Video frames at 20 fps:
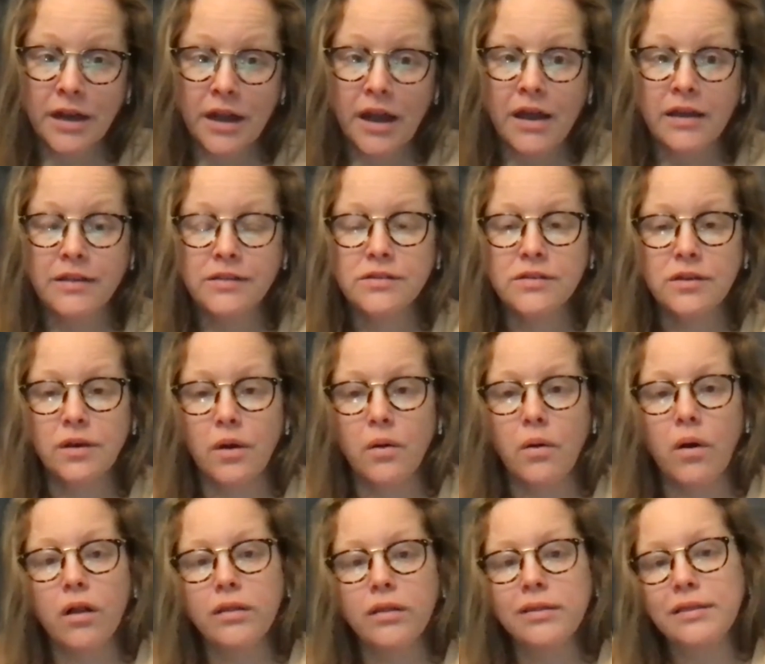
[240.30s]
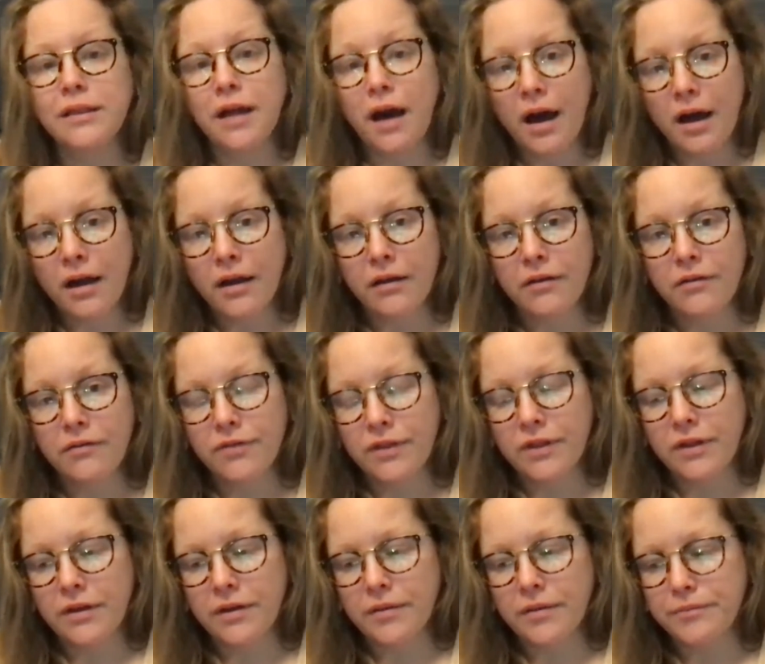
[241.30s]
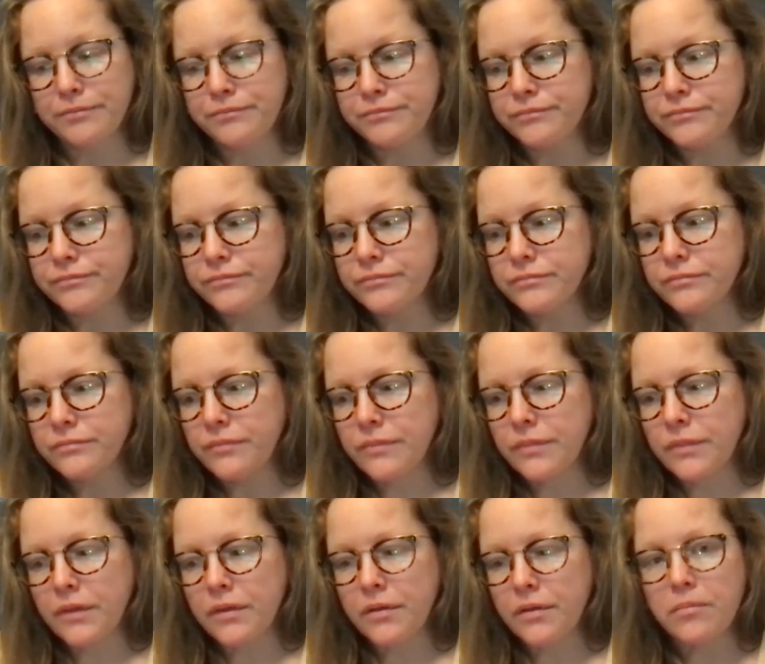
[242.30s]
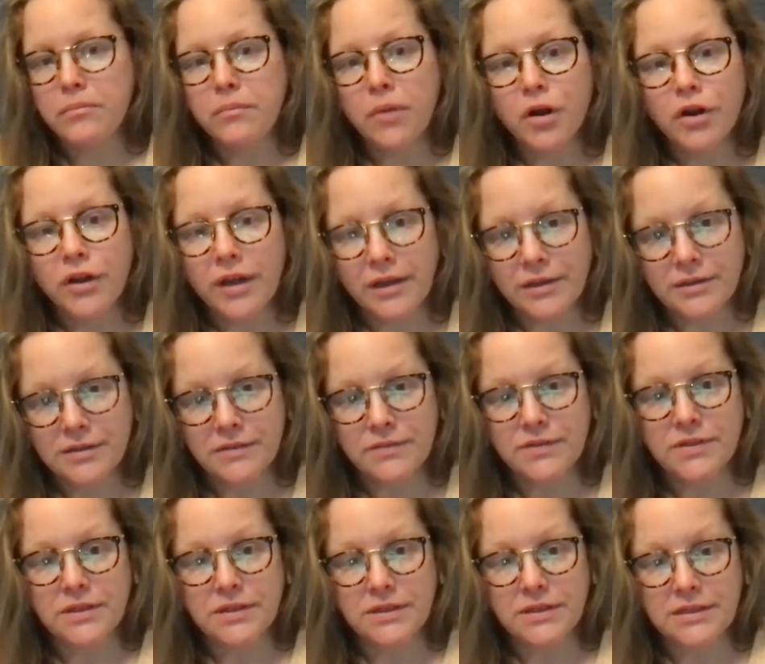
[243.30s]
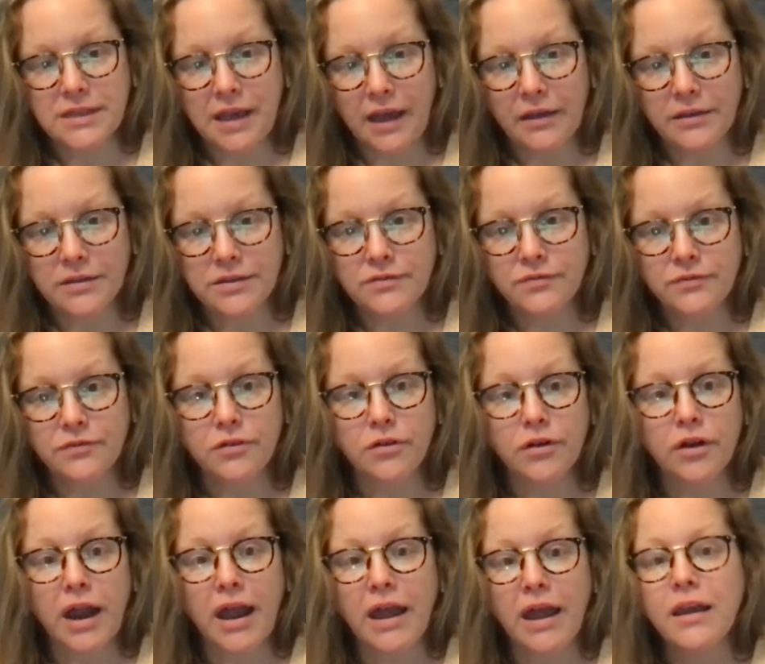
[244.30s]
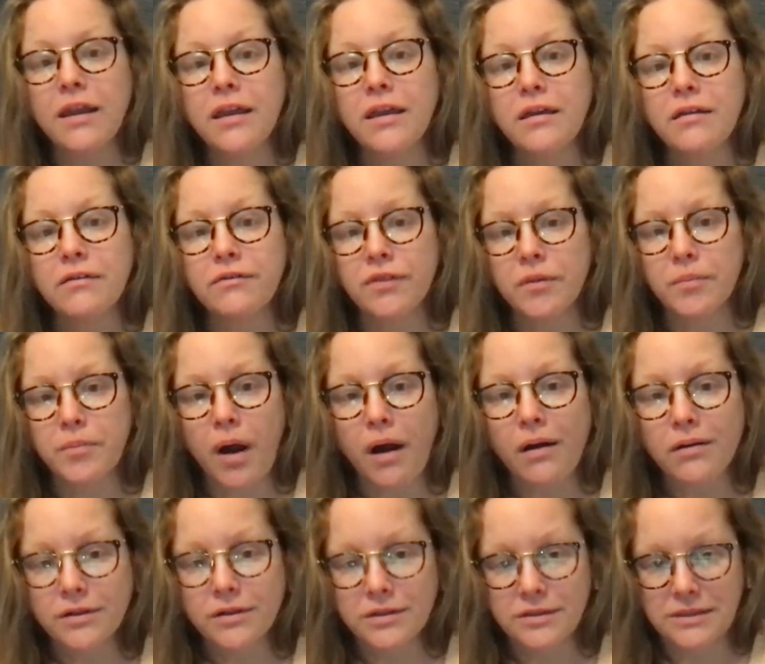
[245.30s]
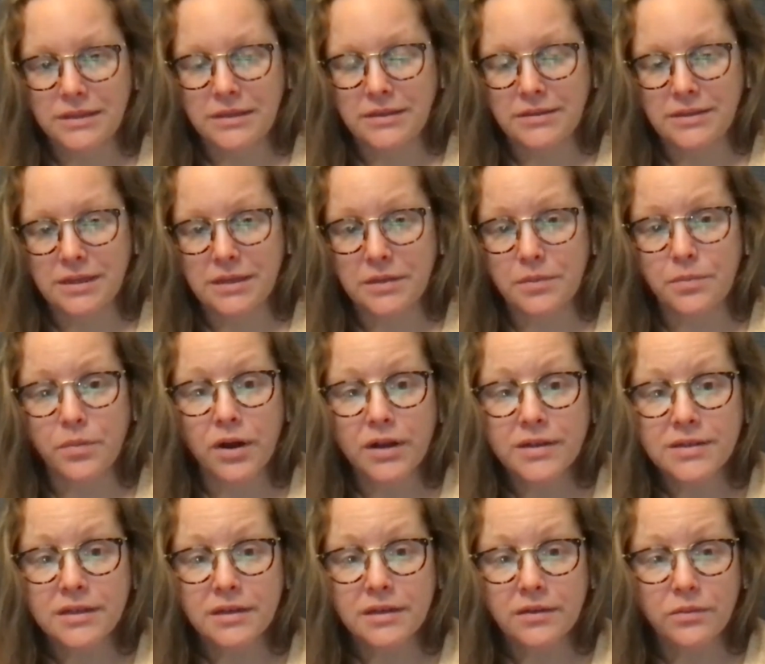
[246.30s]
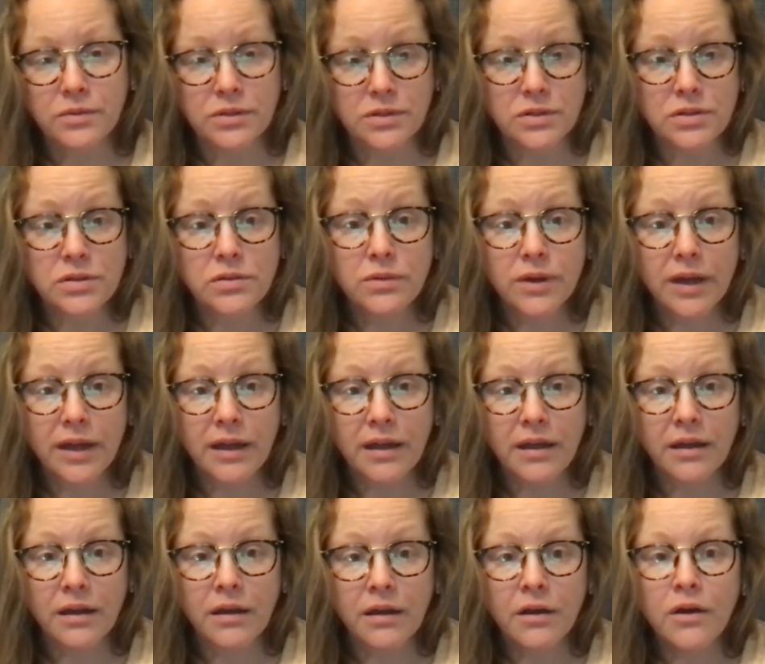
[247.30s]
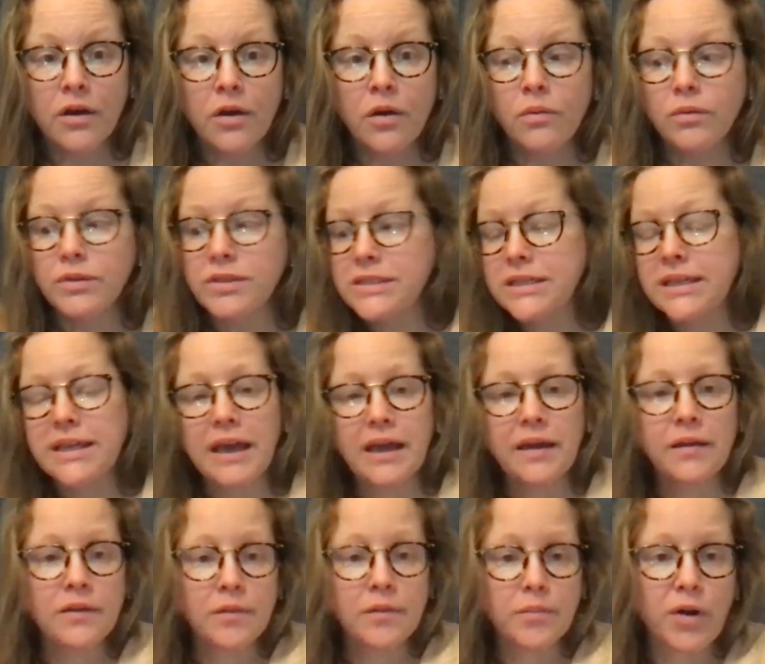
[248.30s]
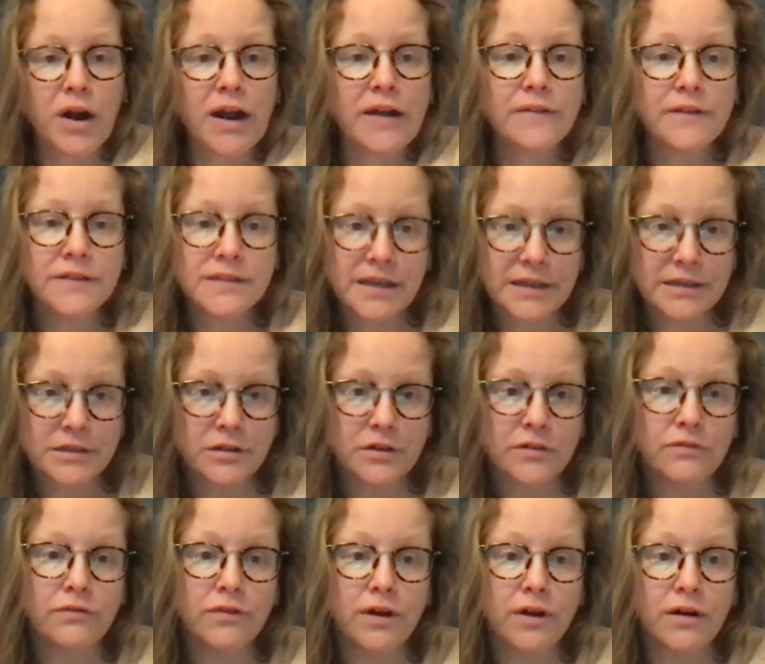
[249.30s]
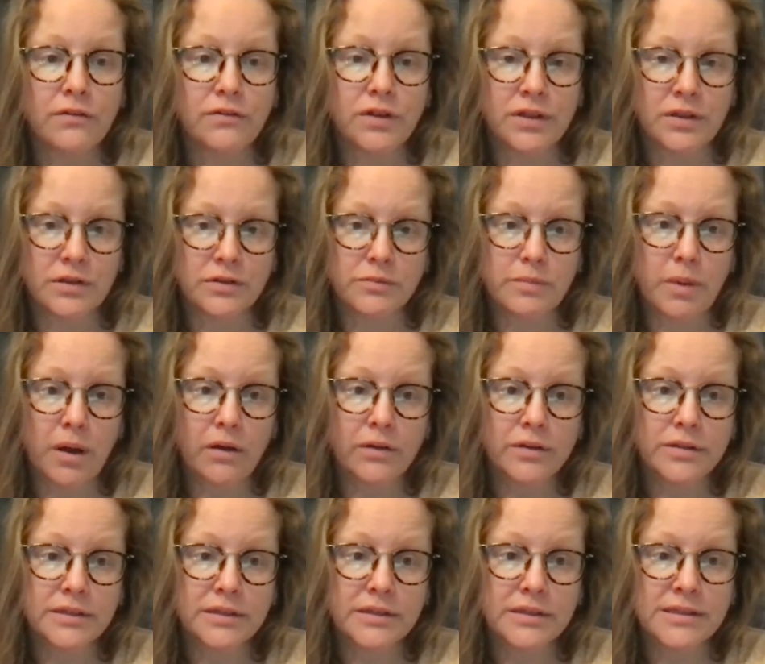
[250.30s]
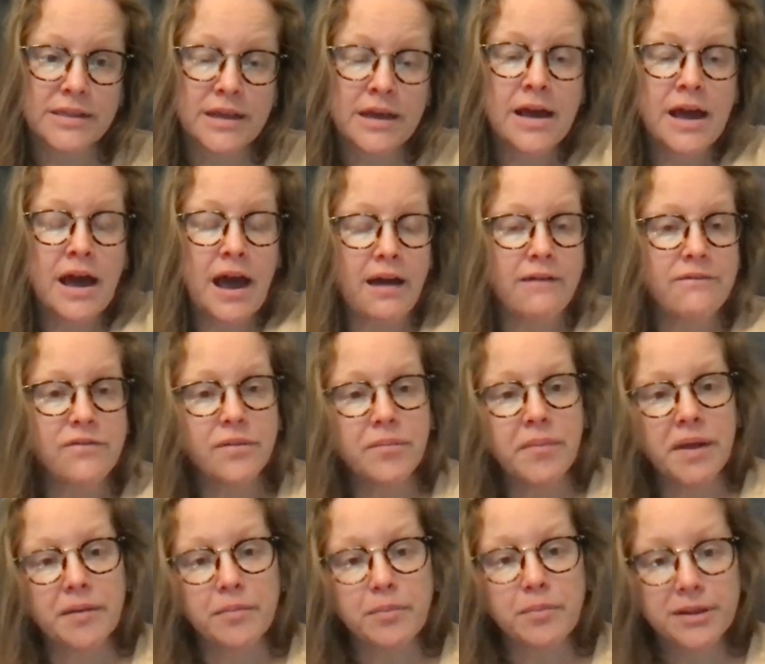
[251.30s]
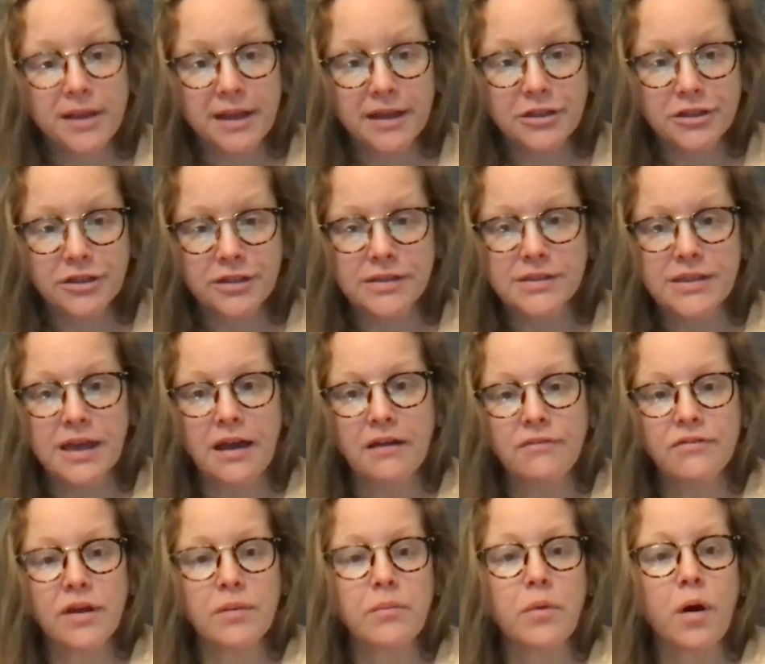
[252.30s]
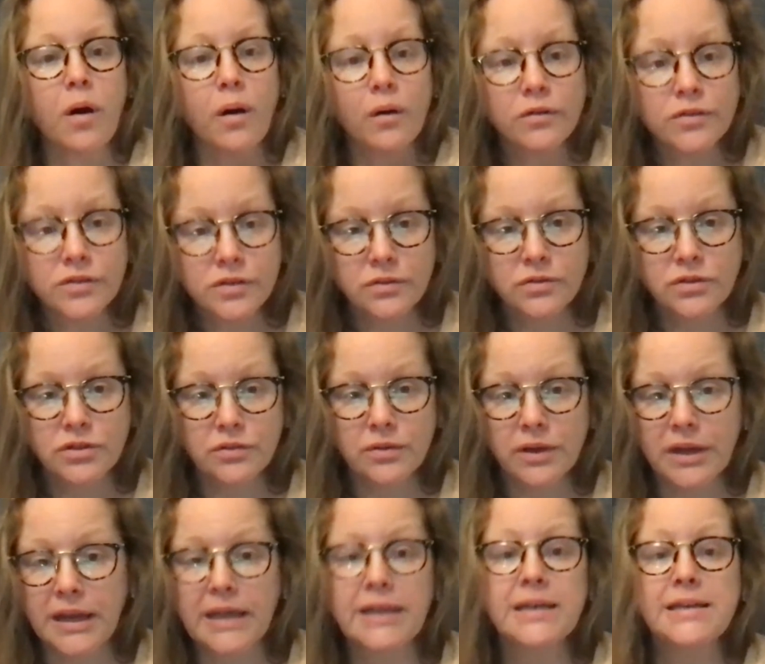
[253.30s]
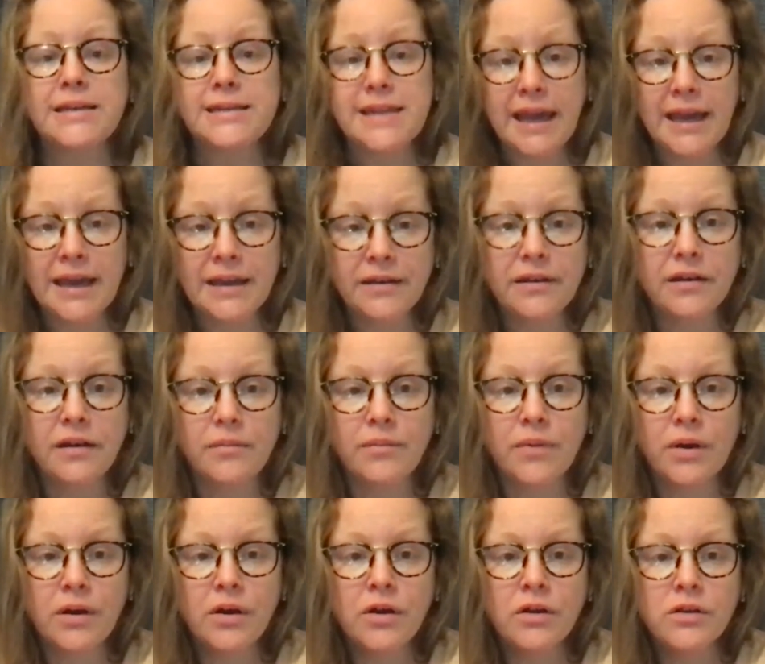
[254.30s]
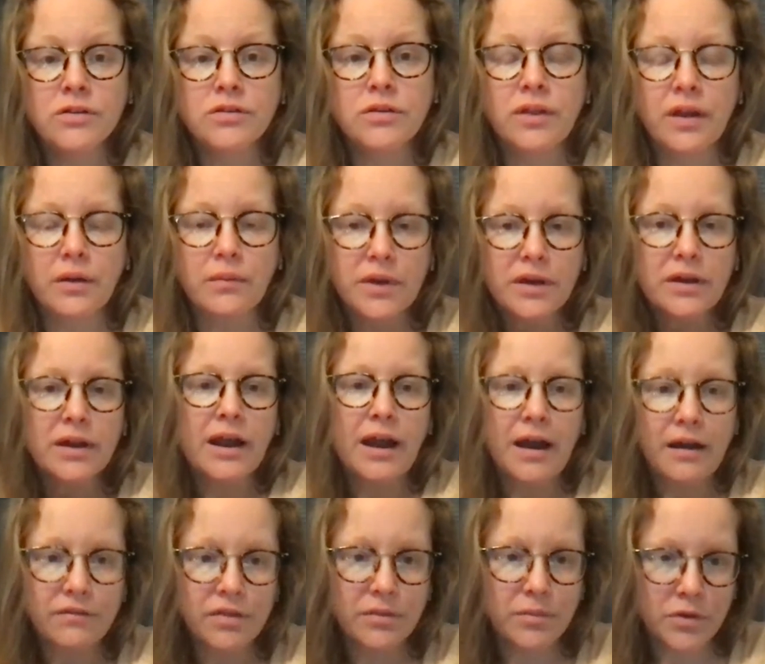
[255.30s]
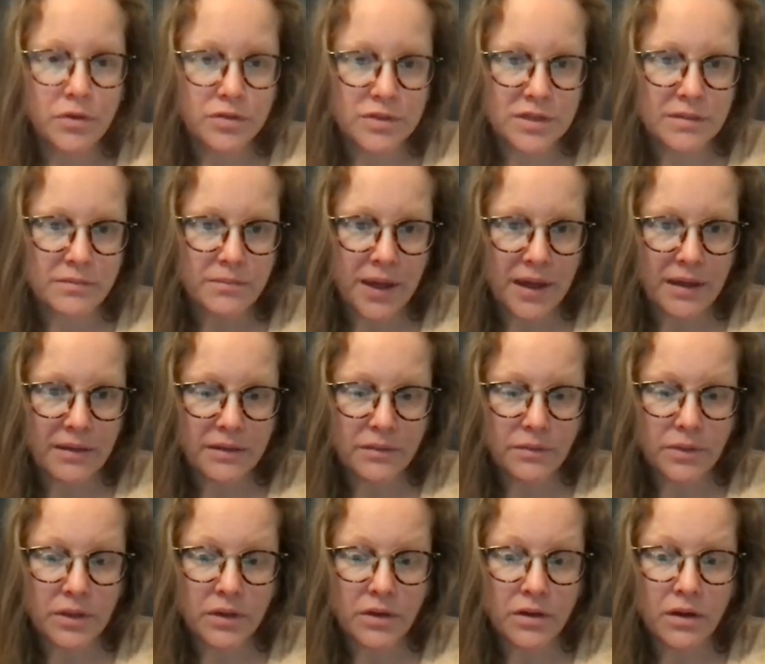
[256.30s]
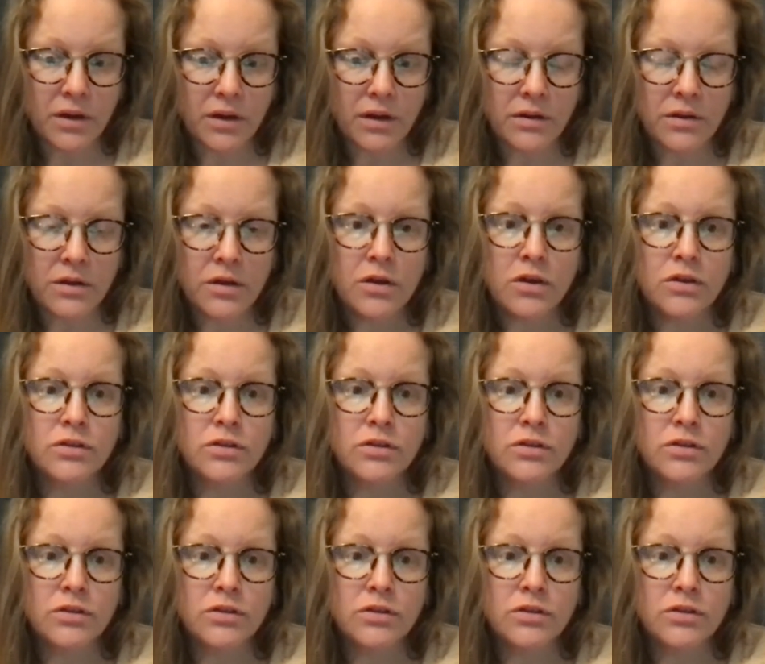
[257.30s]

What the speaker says: And so a lot of the markings of success for any of the policies that the president was doing was to get the private sector involved in those policies, have them make pledges, have them also do it in tandem so that we could have the most impact that we could.